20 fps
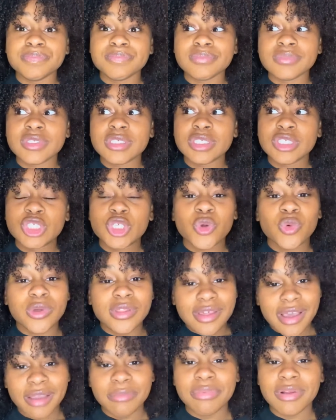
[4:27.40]
So with high
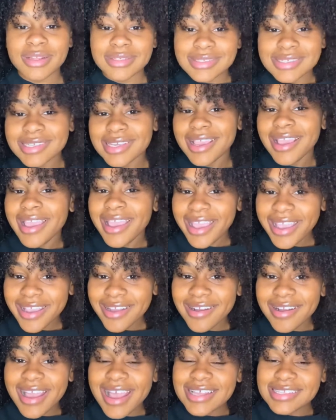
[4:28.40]
porosity hair,
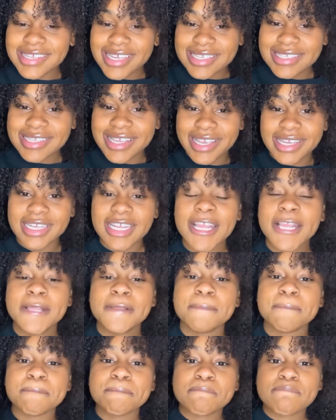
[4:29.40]
as I said,
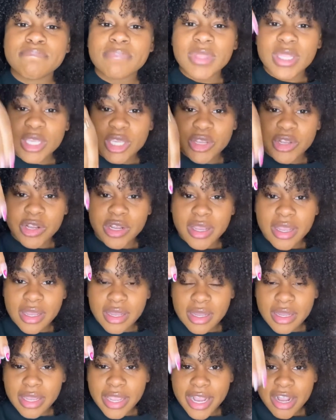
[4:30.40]
your
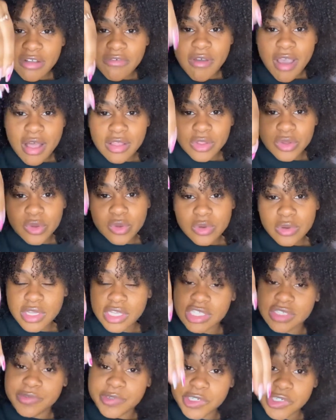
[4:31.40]
hair follicle is
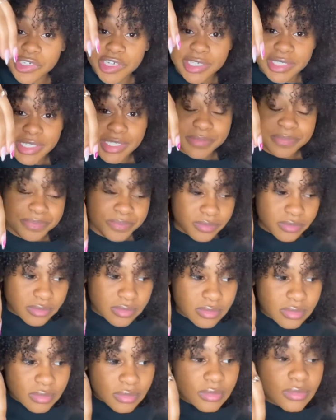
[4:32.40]
restricted.
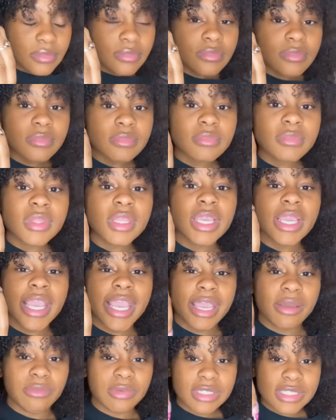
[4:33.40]
And
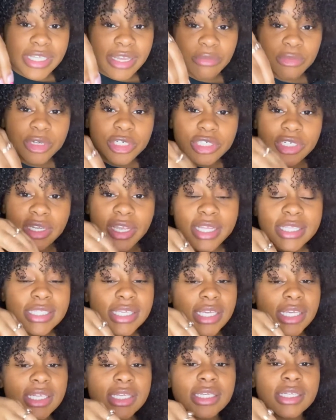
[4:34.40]
once that moisture gets
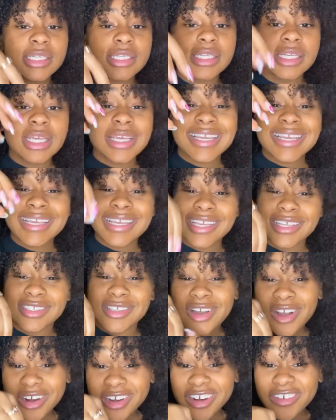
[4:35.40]
in, it's
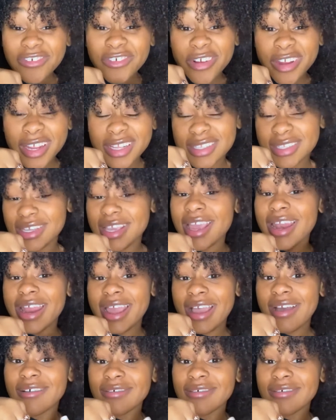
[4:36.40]
harder for it to get out.